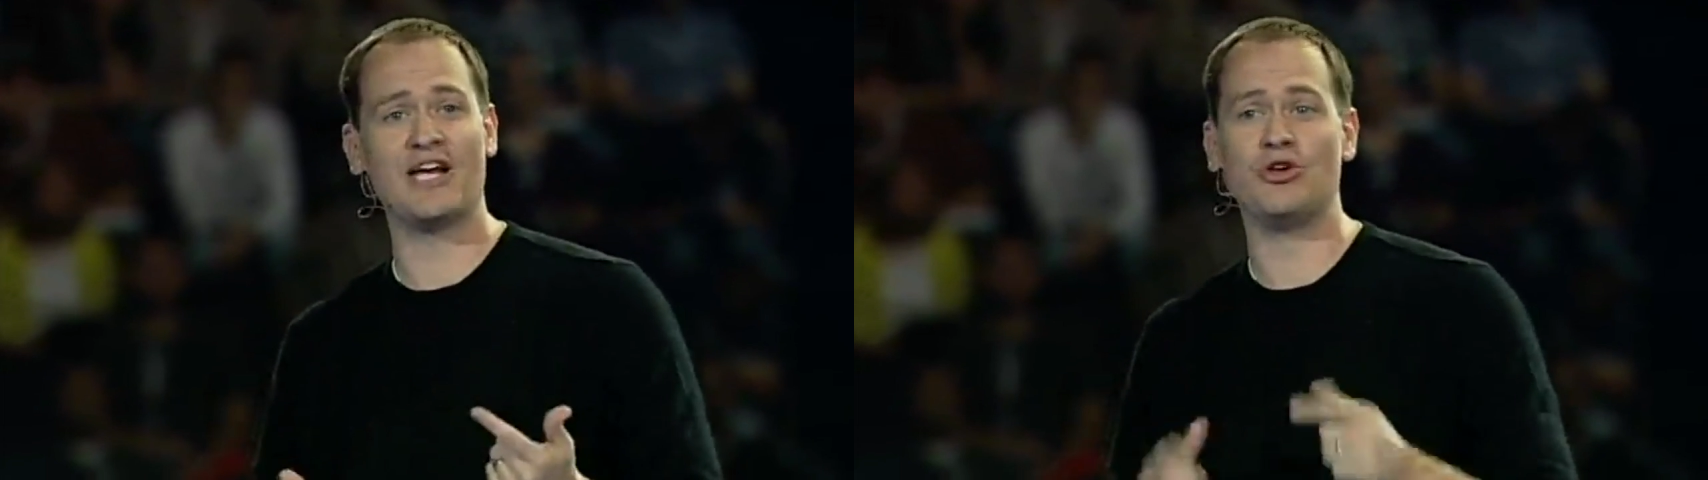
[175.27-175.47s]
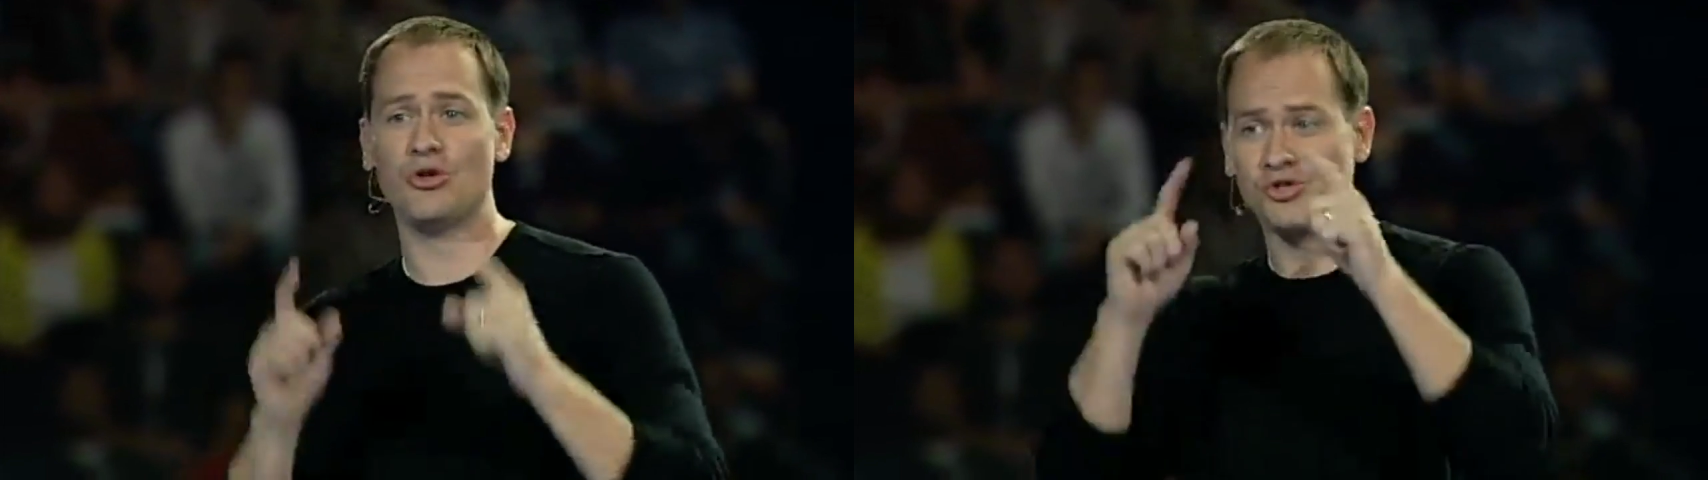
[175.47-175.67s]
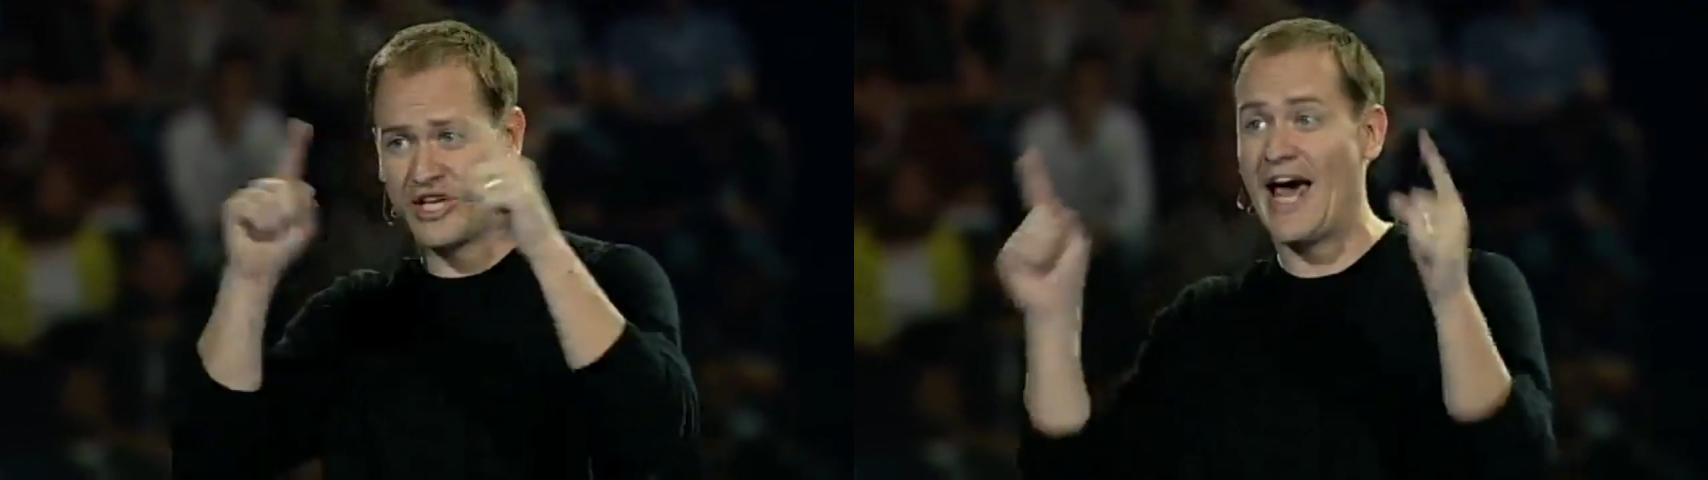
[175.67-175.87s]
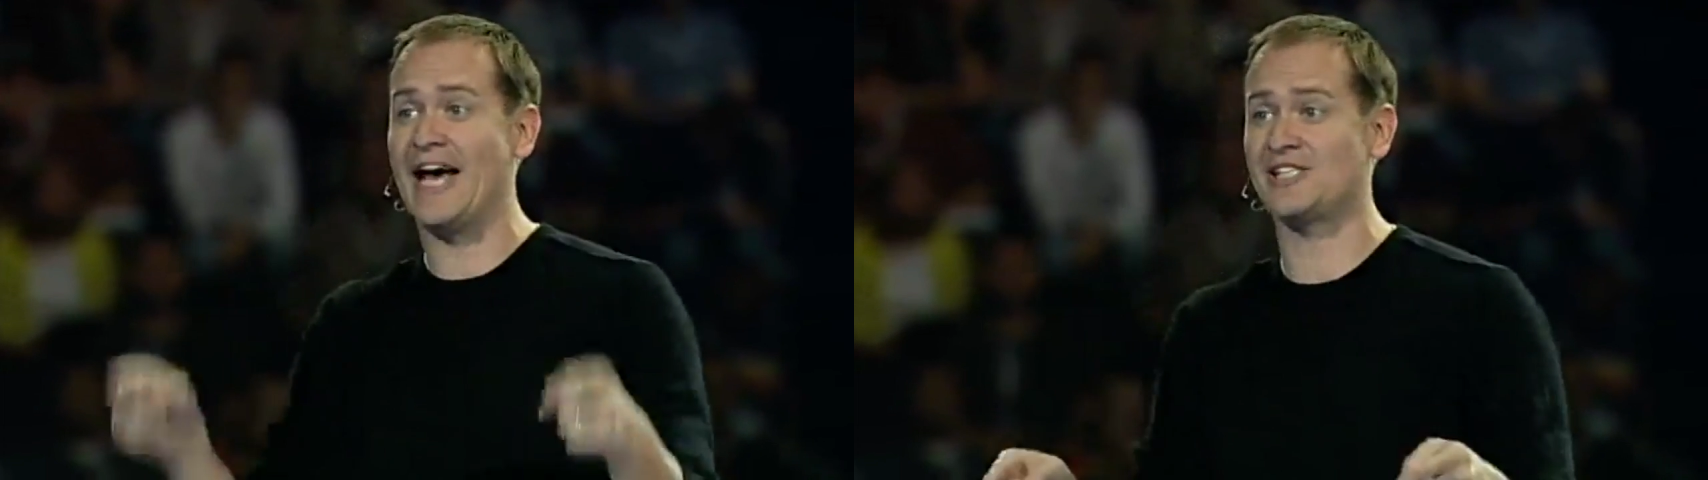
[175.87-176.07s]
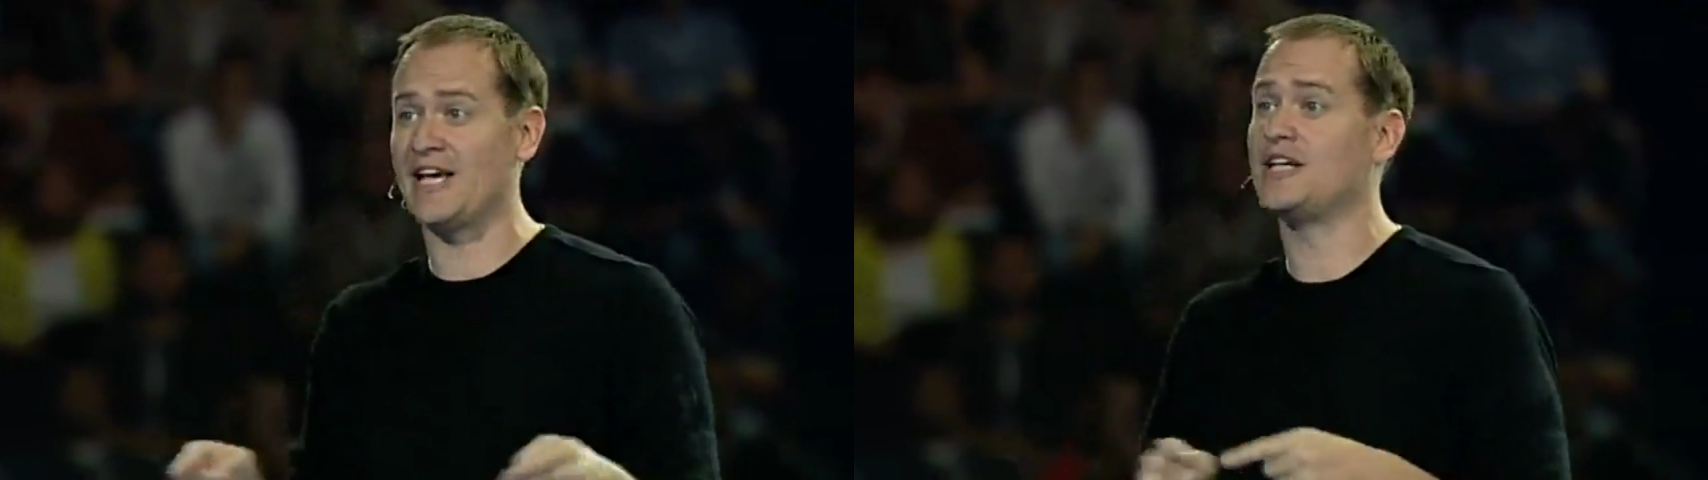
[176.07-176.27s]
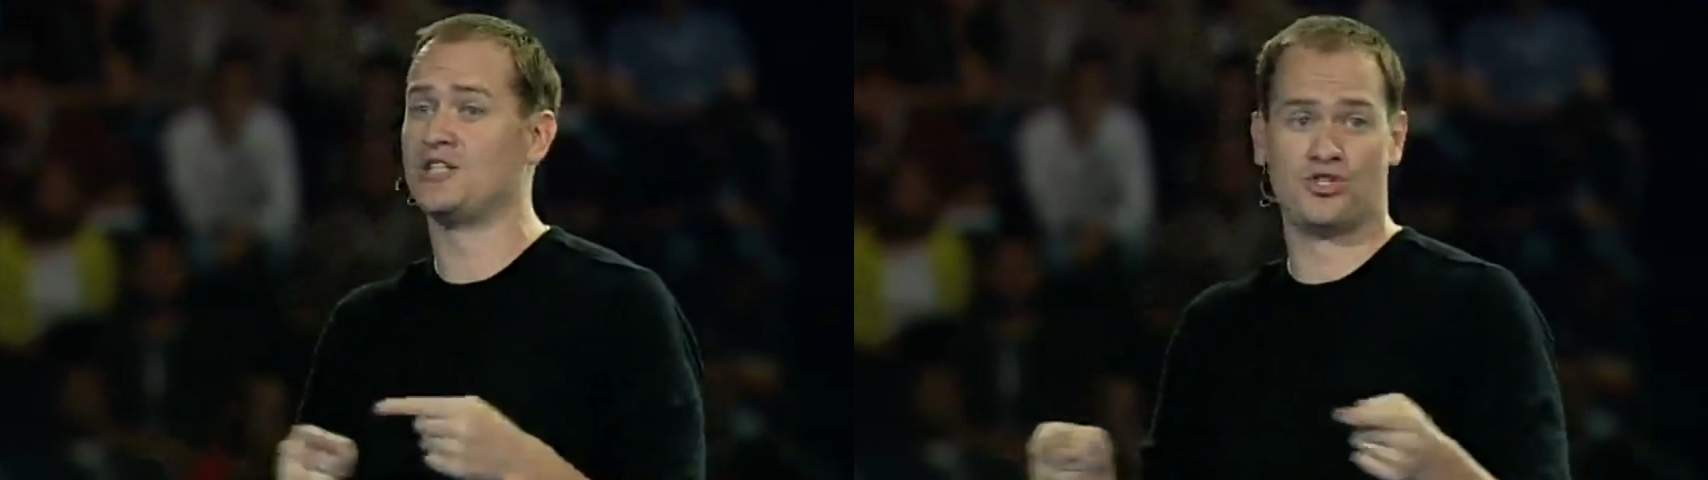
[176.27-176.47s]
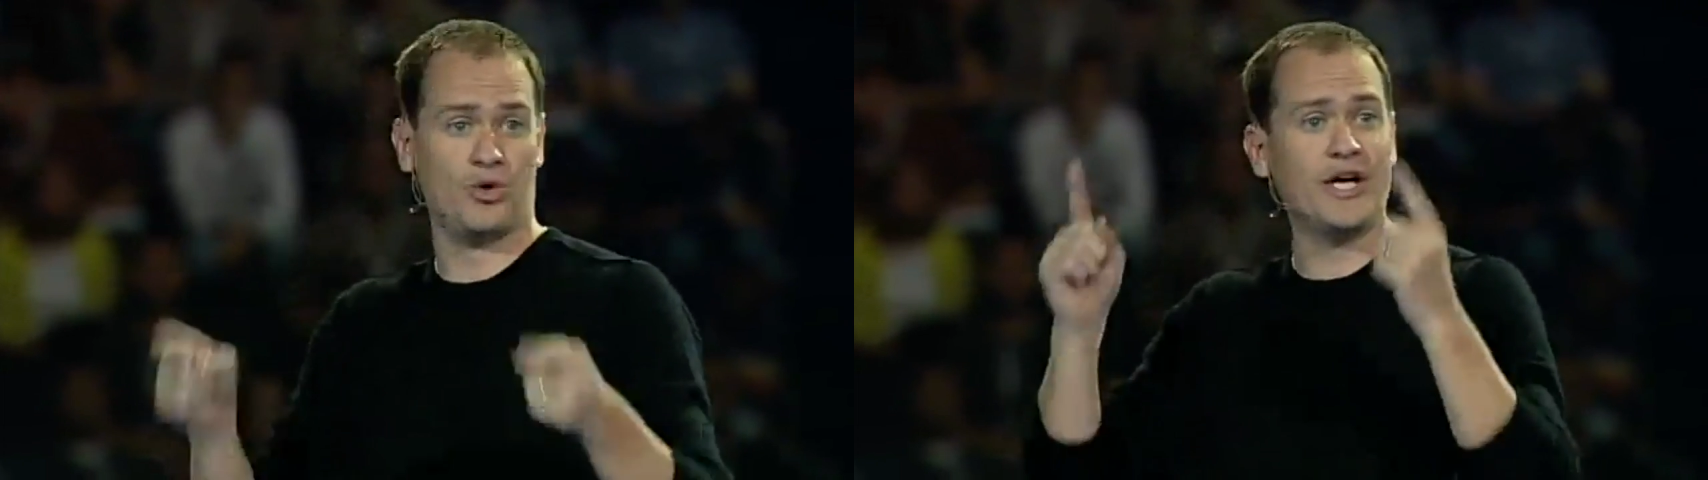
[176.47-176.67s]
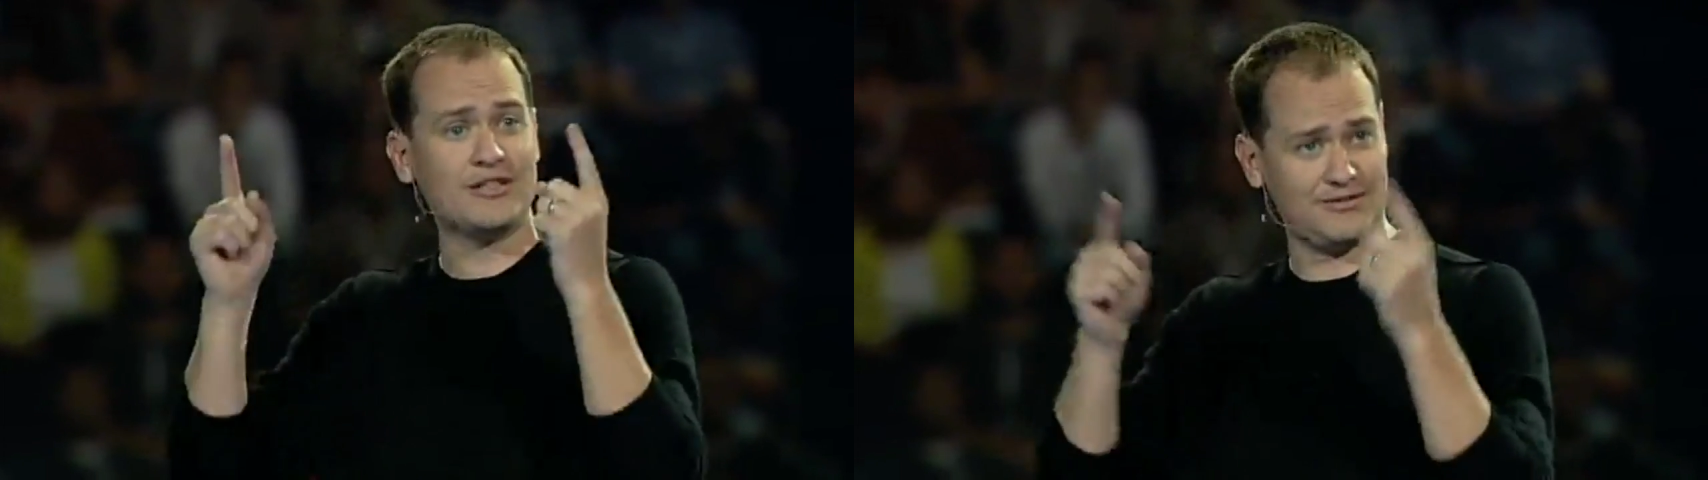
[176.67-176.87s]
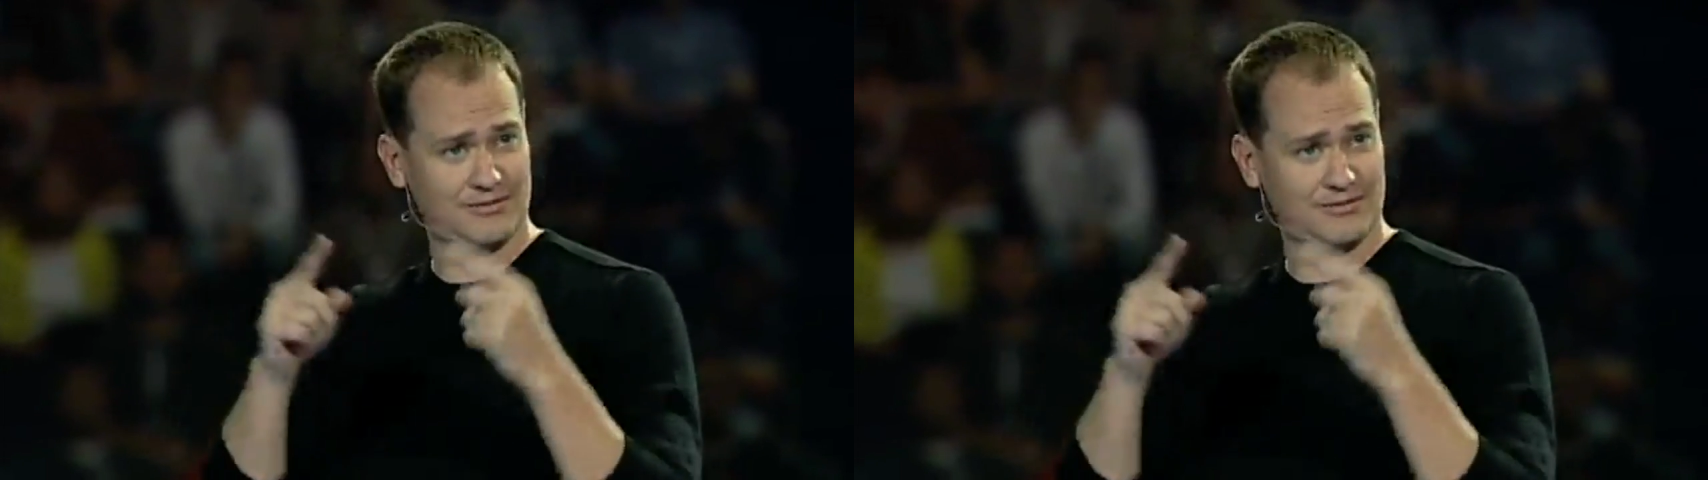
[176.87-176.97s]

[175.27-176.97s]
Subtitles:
and you use an essay to do it,